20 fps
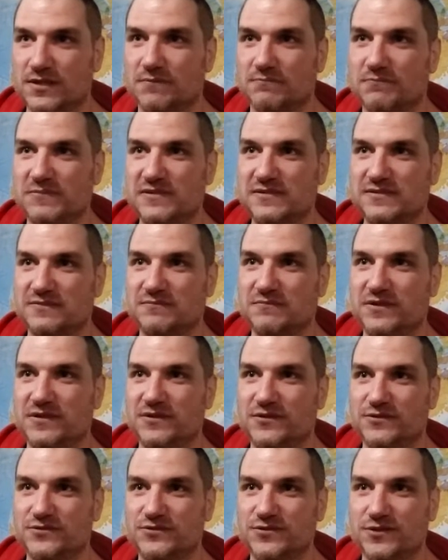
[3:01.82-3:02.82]
a
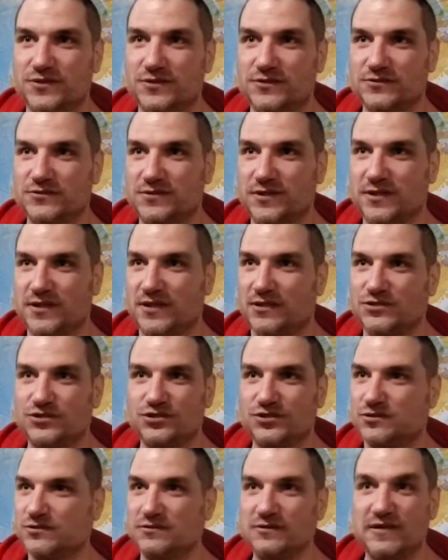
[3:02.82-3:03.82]
misdemeanor charge that I
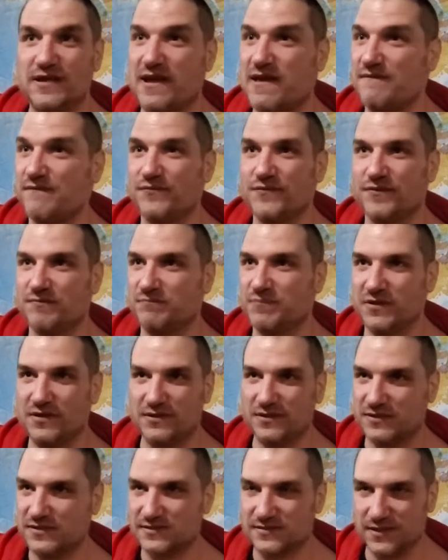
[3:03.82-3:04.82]
should never have been
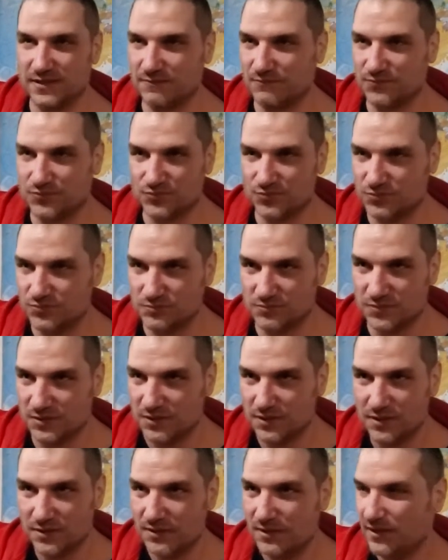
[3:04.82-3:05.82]
in the same room
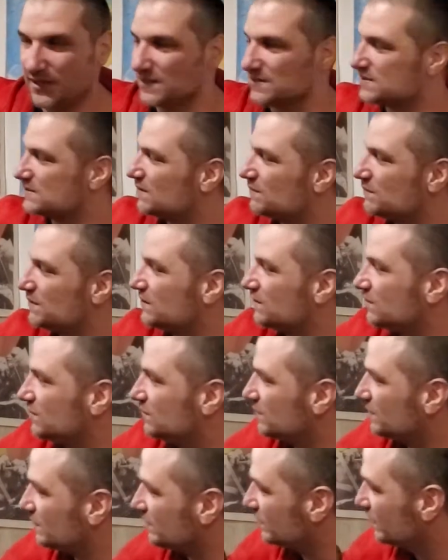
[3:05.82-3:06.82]
as somebody
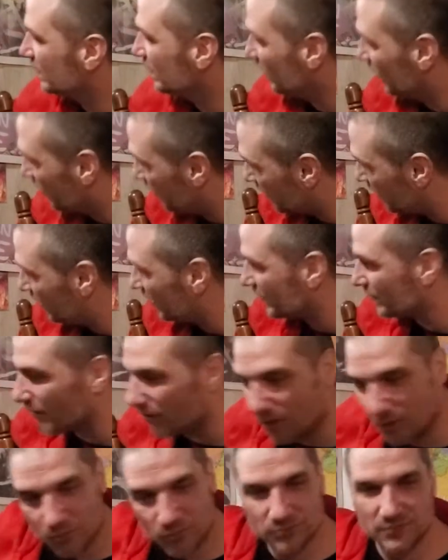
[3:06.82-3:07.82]
doing an
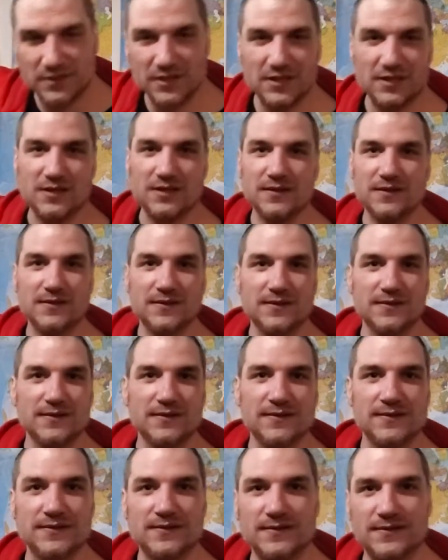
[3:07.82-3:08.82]
OD.
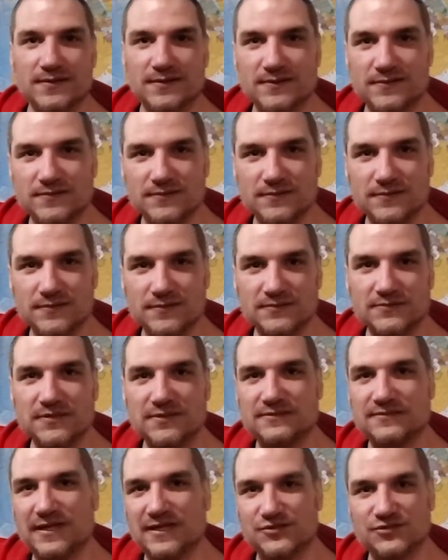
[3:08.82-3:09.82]
Yeah? He's a
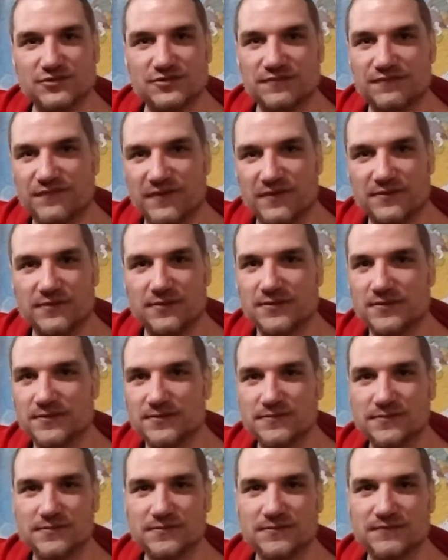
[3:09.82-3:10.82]
dangerous offender.
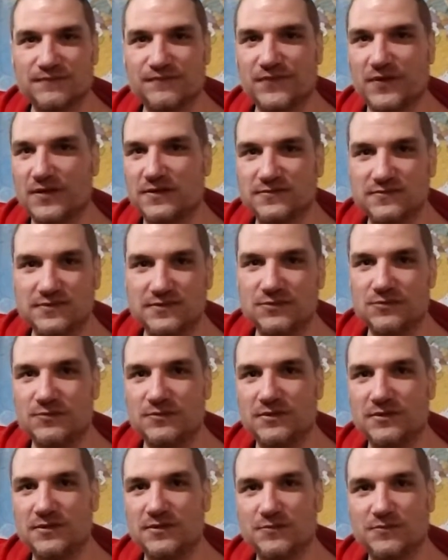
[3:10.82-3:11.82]
The fuck is he doing
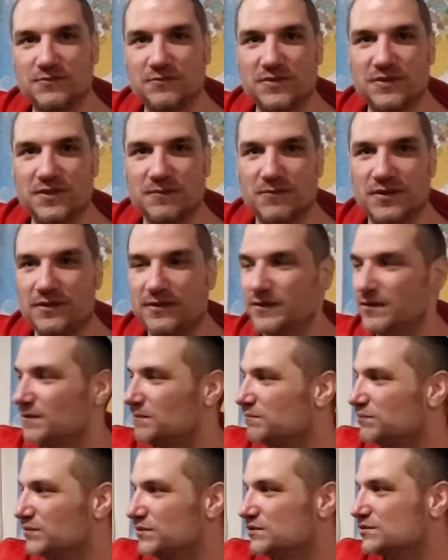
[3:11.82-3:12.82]
in here with me? I'm on here
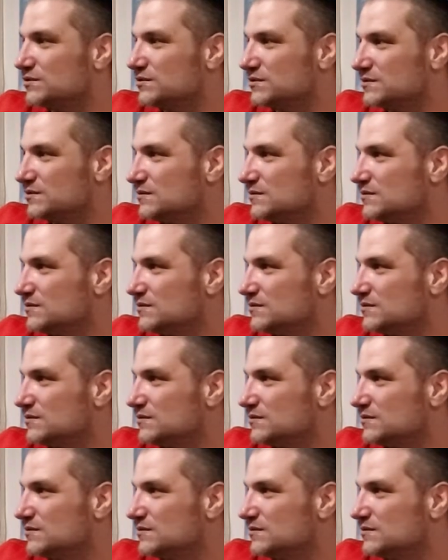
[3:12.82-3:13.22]
on breaches.